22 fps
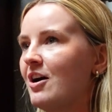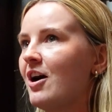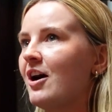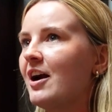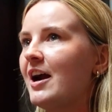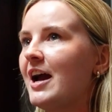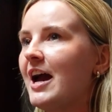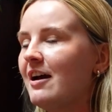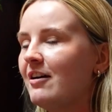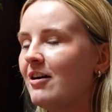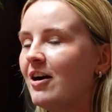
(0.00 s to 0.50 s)

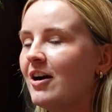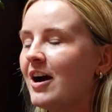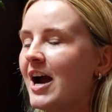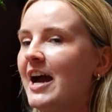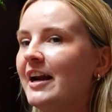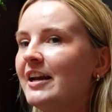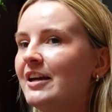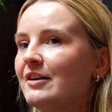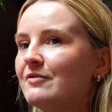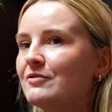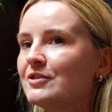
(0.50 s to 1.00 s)
Are
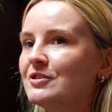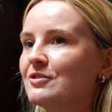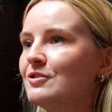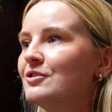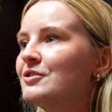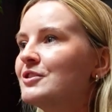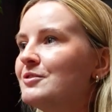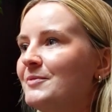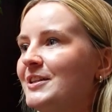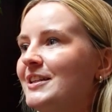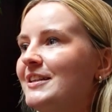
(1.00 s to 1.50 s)
any of us
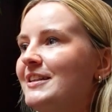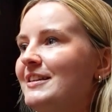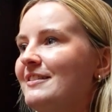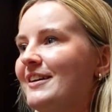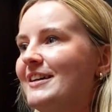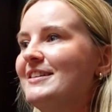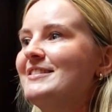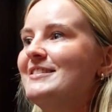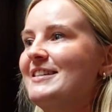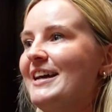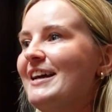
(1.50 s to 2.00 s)
ultimately,
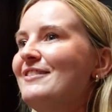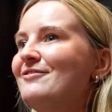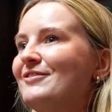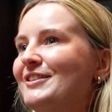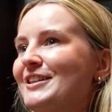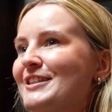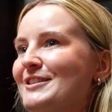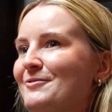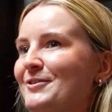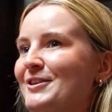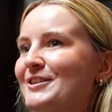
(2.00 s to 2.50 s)
like, safe in
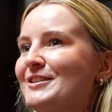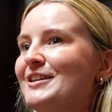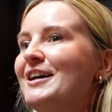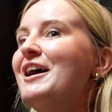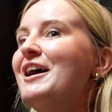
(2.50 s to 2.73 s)
this world?